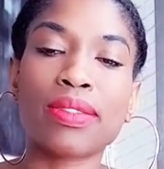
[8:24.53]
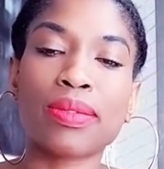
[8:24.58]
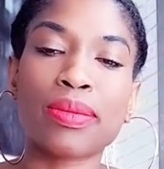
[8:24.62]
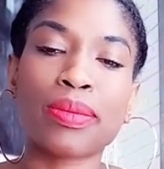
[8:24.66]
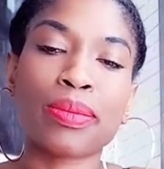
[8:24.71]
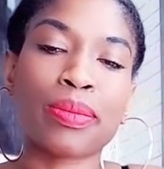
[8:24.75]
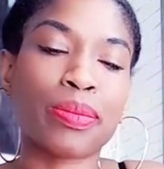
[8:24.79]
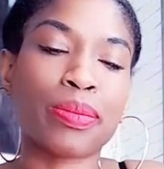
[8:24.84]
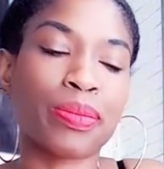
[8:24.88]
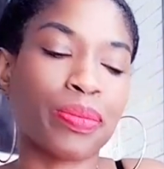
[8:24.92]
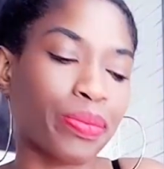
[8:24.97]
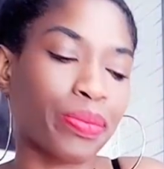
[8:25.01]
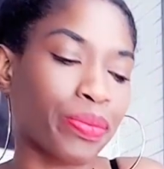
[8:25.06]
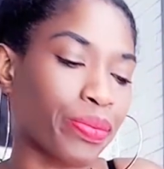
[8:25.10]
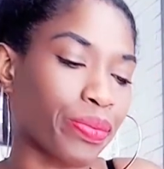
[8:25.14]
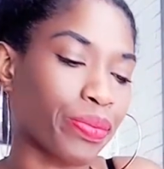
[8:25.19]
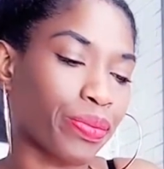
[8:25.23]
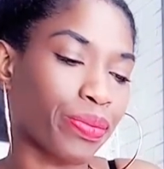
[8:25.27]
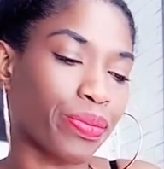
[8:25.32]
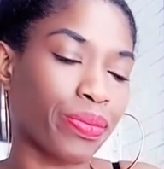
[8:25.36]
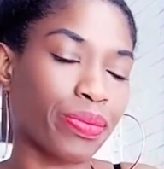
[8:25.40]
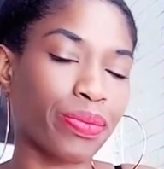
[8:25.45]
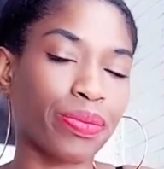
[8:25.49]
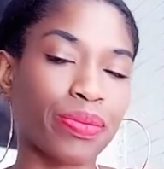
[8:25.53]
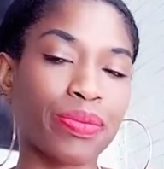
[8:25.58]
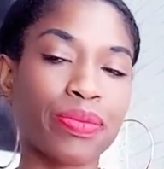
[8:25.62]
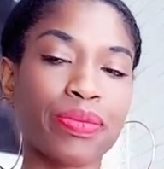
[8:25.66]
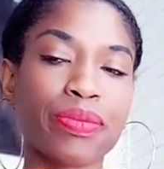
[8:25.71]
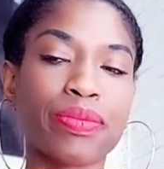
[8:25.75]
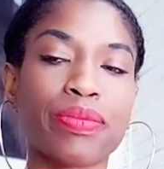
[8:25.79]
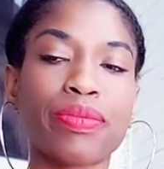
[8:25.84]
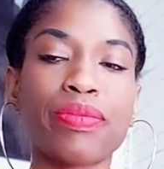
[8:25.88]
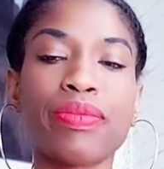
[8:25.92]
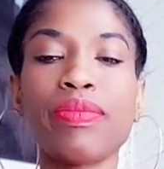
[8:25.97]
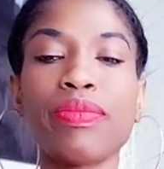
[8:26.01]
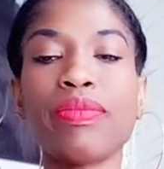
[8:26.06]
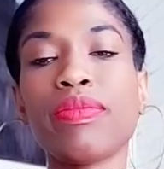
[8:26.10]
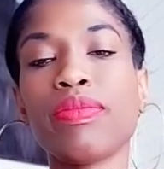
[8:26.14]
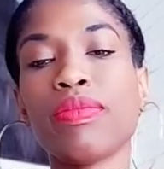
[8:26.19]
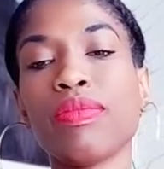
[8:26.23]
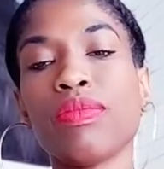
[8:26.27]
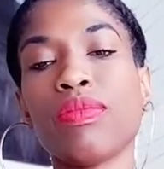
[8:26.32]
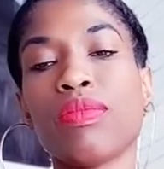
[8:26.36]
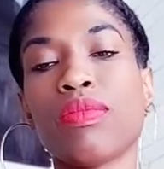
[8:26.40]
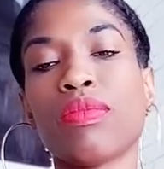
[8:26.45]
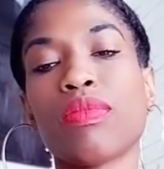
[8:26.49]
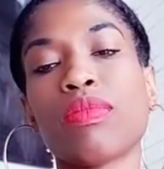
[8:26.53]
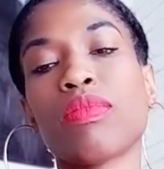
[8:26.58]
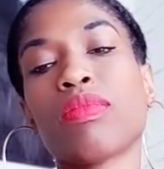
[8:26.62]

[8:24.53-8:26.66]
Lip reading: (silence)